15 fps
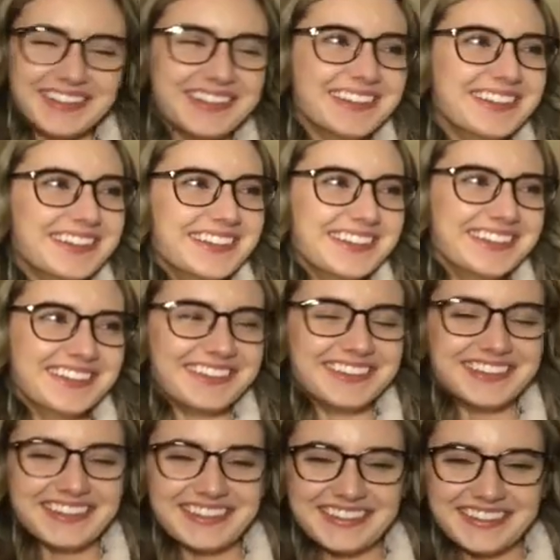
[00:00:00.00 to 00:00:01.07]

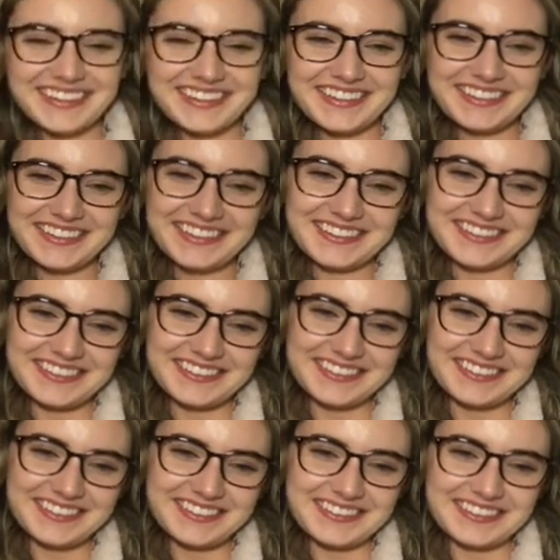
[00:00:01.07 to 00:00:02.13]

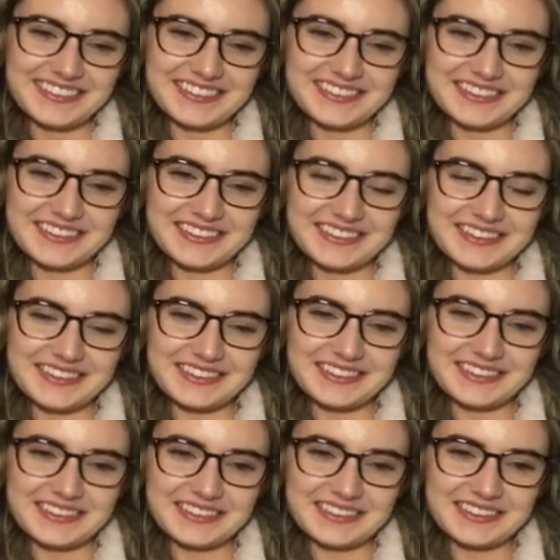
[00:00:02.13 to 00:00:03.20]

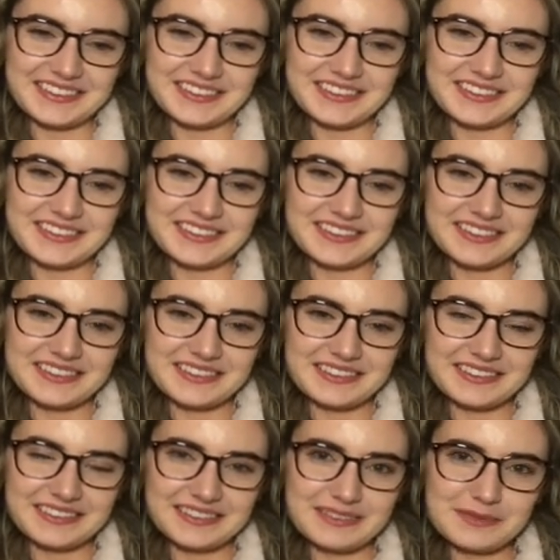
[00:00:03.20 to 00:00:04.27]

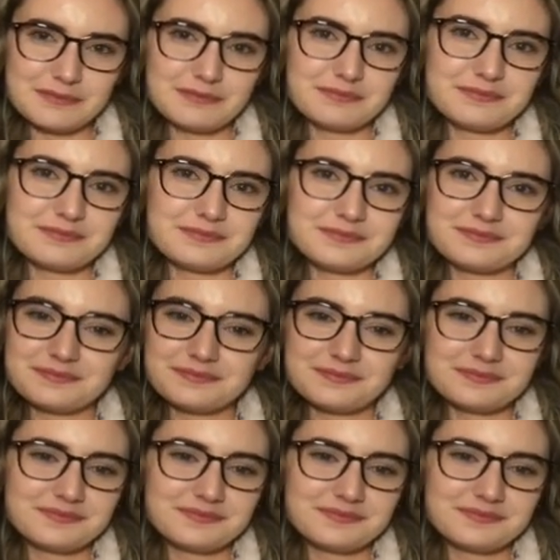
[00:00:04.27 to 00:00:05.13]
(silent)